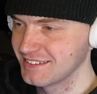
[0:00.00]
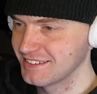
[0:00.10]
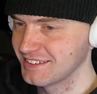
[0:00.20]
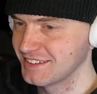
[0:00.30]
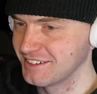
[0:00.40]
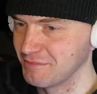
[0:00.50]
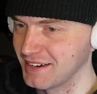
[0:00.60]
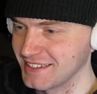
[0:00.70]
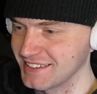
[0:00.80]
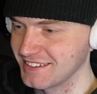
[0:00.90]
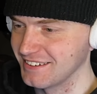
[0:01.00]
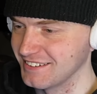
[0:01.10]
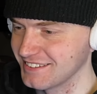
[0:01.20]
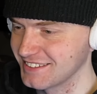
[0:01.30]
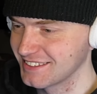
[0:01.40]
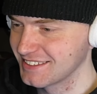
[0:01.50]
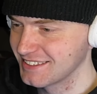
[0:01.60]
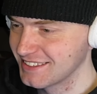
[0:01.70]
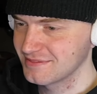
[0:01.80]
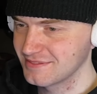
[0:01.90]
Oh my god.
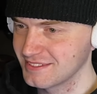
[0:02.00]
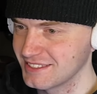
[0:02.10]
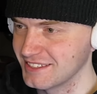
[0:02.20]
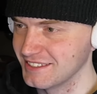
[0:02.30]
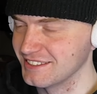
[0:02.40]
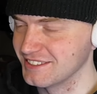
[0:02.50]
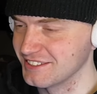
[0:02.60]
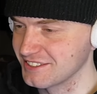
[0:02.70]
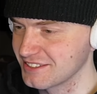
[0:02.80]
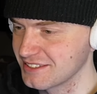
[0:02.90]
Jesus.